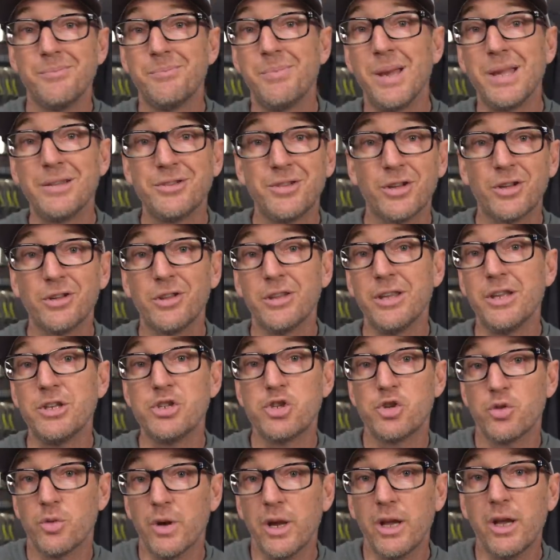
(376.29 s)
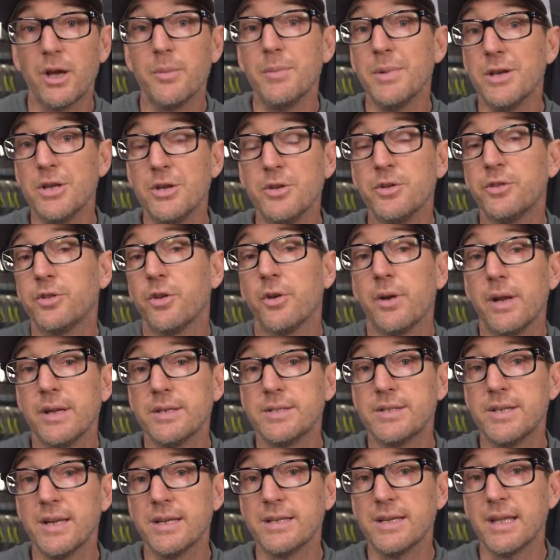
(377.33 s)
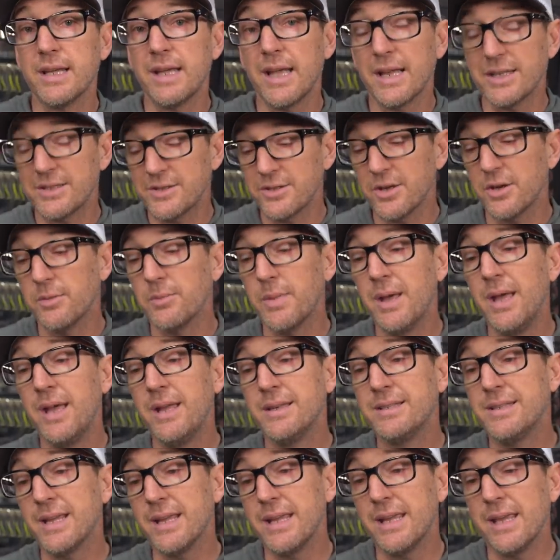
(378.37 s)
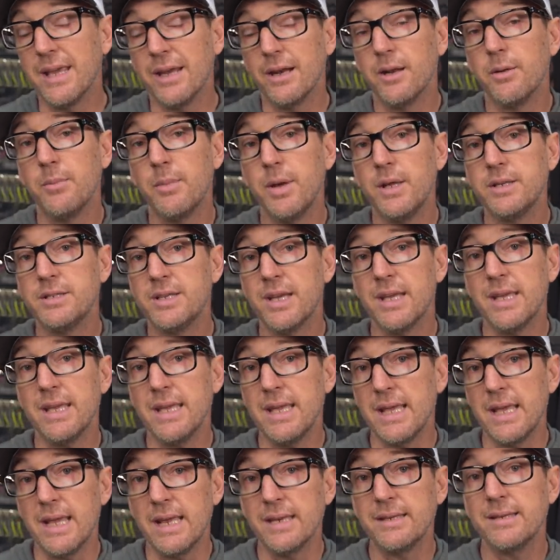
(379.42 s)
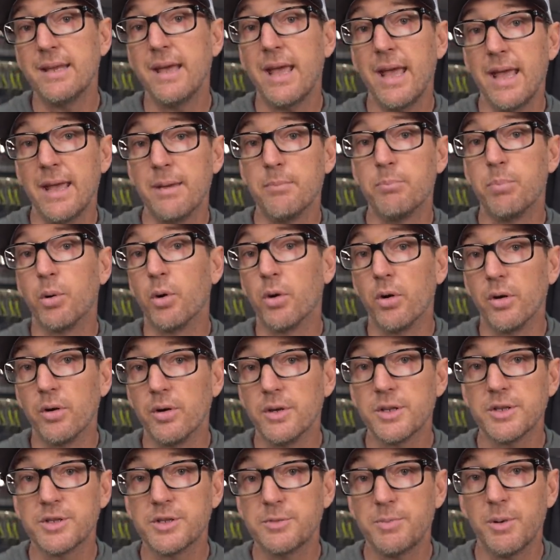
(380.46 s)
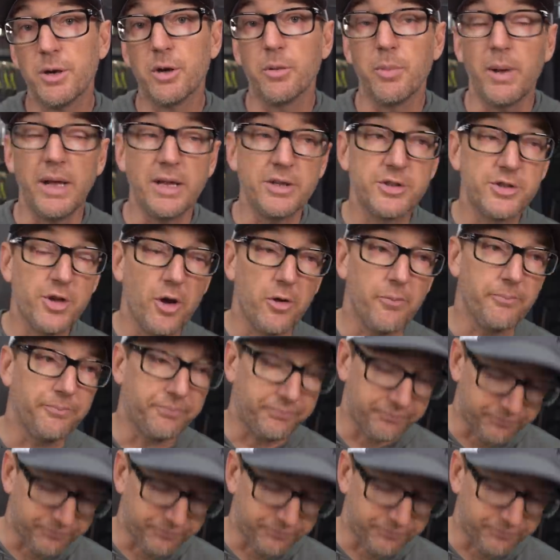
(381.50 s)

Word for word: basically trick them and use their instinct against them to get them to eat a burned spinnerbait. So